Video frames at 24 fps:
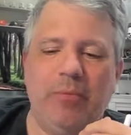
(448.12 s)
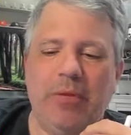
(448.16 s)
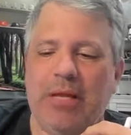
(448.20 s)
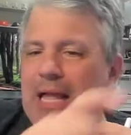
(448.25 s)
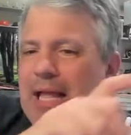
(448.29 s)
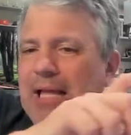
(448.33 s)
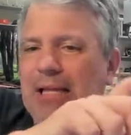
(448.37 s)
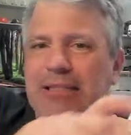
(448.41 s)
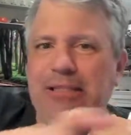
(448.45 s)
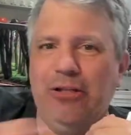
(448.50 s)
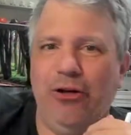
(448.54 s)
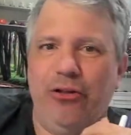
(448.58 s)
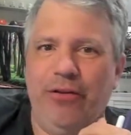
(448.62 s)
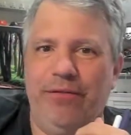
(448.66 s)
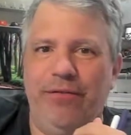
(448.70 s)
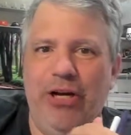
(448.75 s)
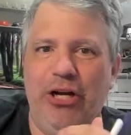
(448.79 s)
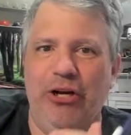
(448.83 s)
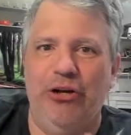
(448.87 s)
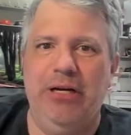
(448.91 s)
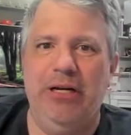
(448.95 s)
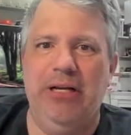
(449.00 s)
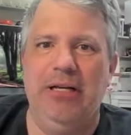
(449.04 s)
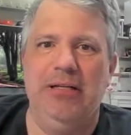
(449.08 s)
Until the
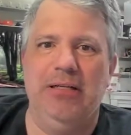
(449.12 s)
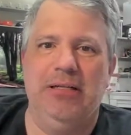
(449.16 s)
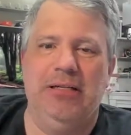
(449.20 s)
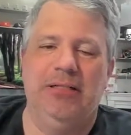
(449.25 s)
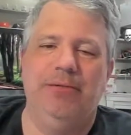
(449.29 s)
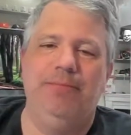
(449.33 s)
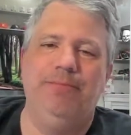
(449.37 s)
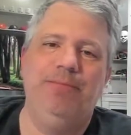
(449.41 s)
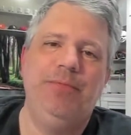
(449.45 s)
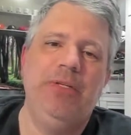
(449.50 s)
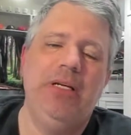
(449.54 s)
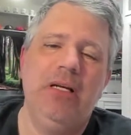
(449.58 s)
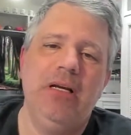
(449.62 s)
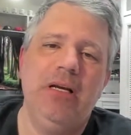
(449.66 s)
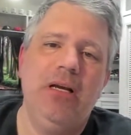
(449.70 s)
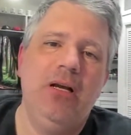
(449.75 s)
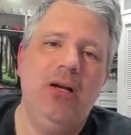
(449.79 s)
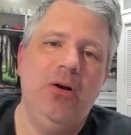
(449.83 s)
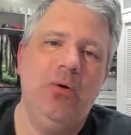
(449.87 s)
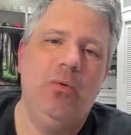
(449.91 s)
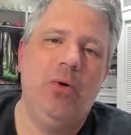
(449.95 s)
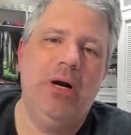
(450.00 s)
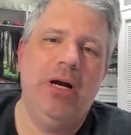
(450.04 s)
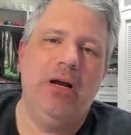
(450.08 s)
very end,
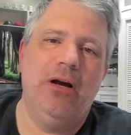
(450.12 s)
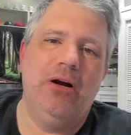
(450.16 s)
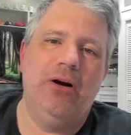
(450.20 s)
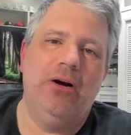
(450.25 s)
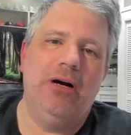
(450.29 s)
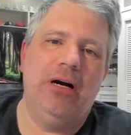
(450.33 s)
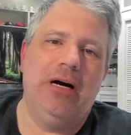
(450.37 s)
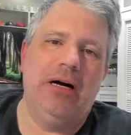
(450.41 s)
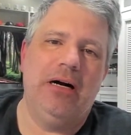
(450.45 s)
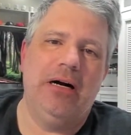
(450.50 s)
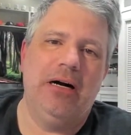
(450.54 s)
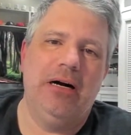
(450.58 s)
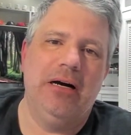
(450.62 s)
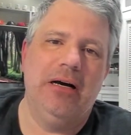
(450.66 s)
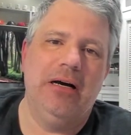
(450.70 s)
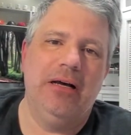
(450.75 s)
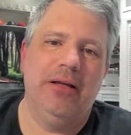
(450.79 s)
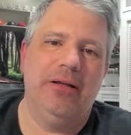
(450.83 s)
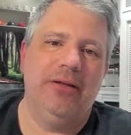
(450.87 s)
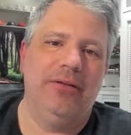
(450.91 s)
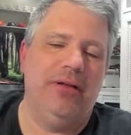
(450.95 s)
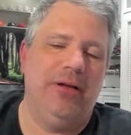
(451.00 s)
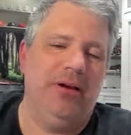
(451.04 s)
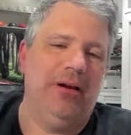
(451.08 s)
where
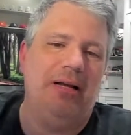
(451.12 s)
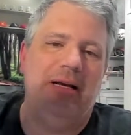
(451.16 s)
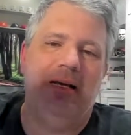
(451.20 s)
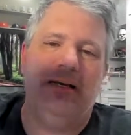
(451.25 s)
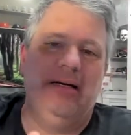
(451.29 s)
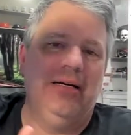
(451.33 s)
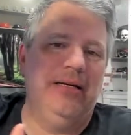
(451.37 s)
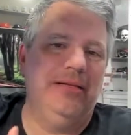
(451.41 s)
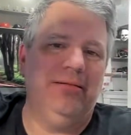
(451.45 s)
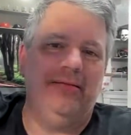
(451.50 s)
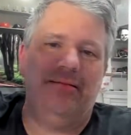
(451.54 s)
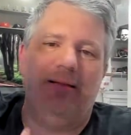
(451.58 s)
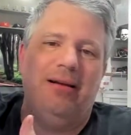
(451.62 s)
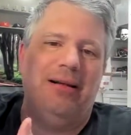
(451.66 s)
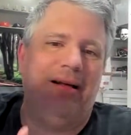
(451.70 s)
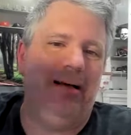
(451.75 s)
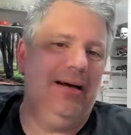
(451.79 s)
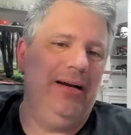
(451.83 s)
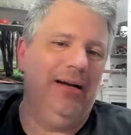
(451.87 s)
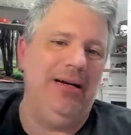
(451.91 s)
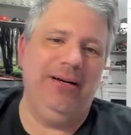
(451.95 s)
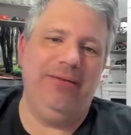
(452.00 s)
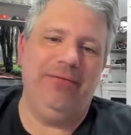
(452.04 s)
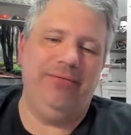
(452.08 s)
the last,
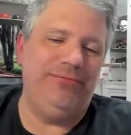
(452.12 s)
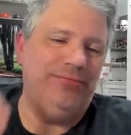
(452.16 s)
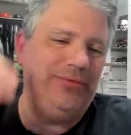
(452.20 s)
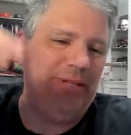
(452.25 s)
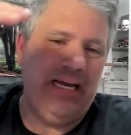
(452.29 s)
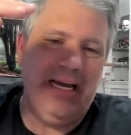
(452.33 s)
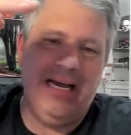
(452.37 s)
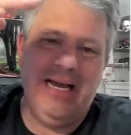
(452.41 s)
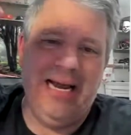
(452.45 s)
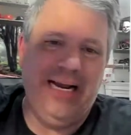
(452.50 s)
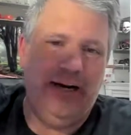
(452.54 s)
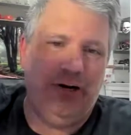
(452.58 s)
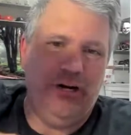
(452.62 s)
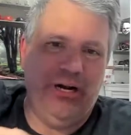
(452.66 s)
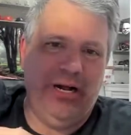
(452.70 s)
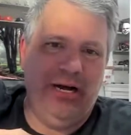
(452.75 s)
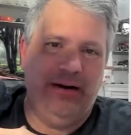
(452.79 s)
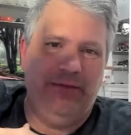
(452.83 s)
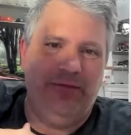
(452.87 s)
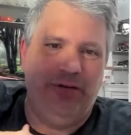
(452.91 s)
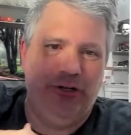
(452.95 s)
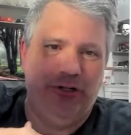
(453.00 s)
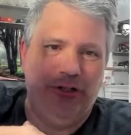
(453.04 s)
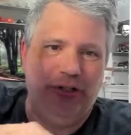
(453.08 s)
like, 8 or
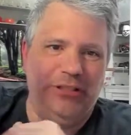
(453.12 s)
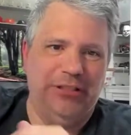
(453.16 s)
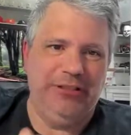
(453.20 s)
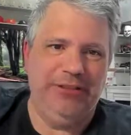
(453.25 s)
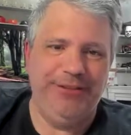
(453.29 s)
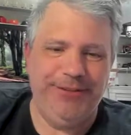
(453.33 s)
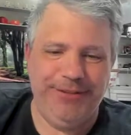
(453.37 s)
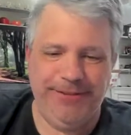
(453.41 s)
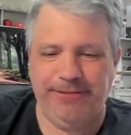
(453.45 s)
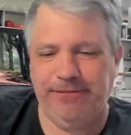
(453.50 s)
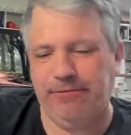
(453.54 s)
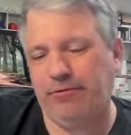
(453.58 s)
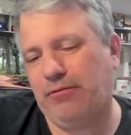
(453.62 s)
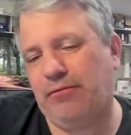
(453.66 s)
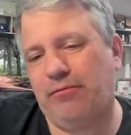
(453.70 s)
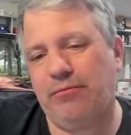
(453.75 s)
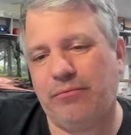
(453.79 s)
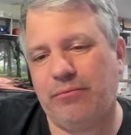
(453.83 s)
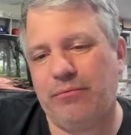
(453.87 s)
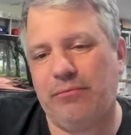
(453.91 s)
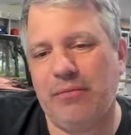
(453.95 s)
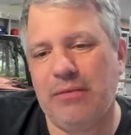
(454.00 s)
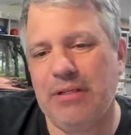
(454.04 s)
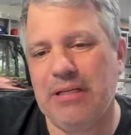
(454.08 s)
9 verses,
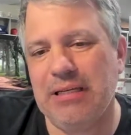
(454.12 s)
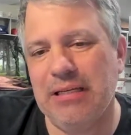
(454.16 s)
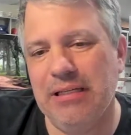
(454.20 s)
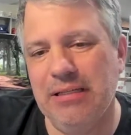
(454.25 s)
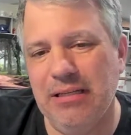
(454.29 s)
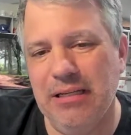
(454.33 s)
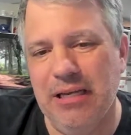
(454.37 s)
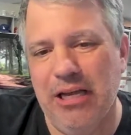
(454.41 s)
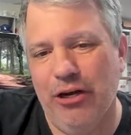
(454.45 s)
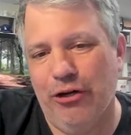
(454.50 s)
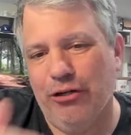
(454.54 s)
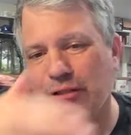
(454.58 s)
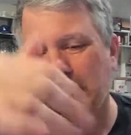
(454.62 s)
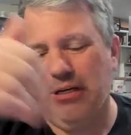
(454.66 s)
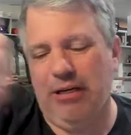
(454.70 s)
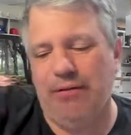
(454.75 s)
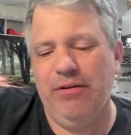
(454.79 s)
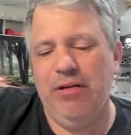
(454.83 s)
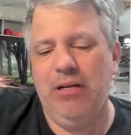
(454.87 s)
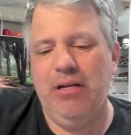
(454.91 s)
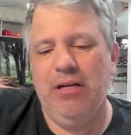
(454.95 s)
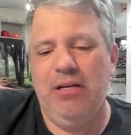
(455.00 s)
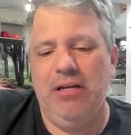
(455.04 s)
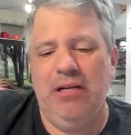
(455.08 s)
it's narrative.
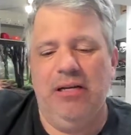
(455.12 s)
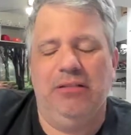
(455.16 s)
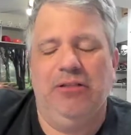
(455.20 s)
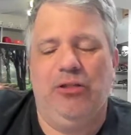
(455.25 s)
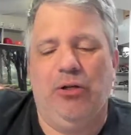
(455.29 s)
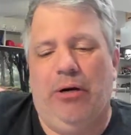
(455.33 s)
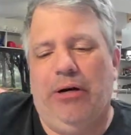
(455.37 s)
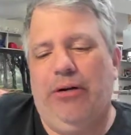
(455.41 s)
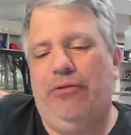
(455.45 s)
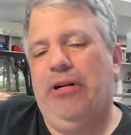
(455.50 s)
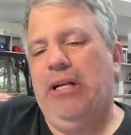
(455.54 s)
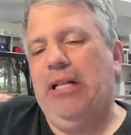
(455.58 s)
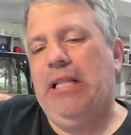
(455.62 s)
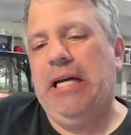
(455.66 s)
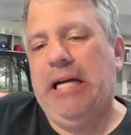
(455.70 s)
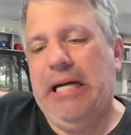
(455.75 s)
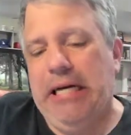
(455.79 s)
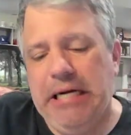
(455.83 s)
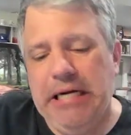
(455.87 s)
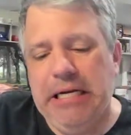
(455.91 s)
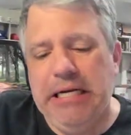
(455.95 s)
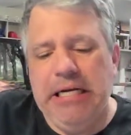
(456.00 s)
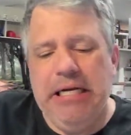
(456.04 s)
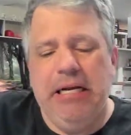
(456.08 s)
And so I read
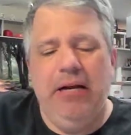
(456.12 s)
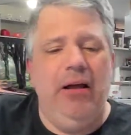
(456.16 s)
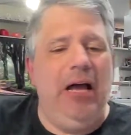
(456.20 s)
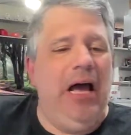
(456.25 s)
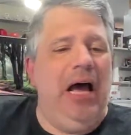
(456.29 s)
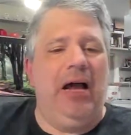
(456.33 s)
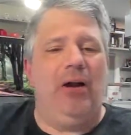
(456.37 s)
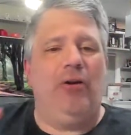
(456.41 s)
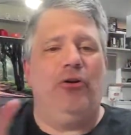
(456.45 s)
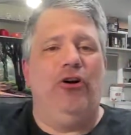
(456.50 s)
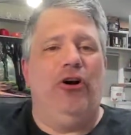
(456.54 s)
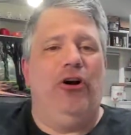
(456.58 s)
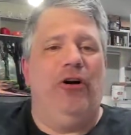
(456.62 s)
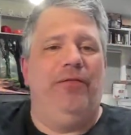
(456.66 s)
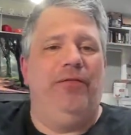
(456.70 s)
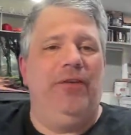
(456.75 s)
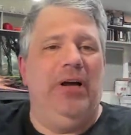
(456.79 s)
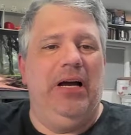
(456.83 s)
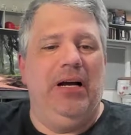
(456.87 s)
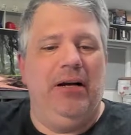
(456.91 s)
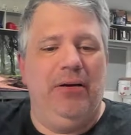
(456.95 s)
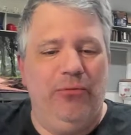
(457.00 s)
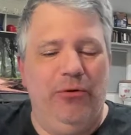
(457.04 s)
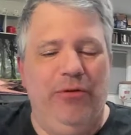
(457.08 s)
that. I don't know if
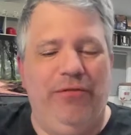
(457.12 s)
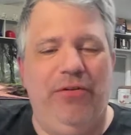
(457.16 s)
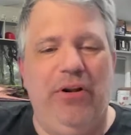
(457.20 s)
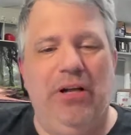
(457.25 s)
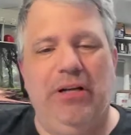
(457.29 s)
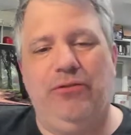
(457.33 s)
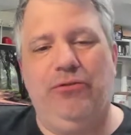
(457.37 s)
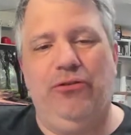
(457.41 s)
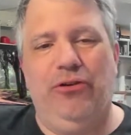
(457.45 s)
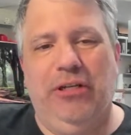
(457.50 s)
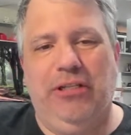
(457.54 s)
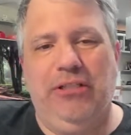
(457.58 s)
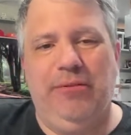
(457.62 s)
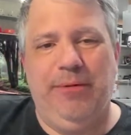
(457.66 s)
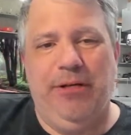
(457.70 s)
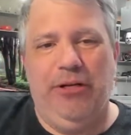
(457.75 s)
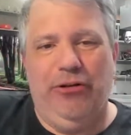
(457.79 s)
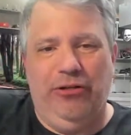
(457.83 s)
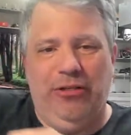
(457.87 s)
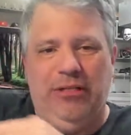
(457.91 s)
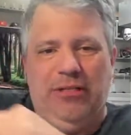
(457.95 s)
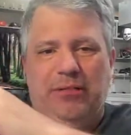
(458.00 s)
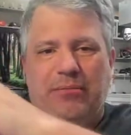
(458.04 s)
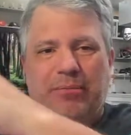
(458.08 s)
that reflects your
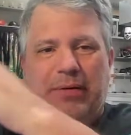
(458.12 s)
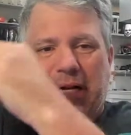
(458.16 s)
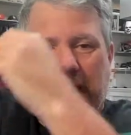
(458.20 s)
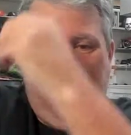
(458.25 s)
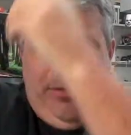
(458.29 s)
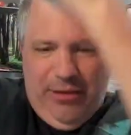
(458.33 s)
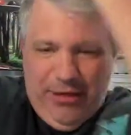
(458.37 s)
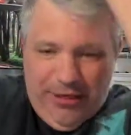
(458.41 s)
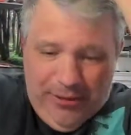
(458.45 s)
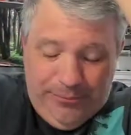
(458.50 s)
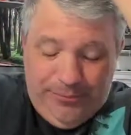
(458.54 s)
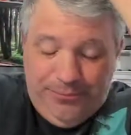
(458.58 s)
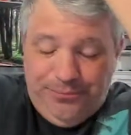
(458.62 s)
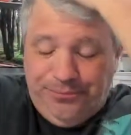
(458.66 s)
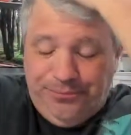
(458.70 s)
experience, but I think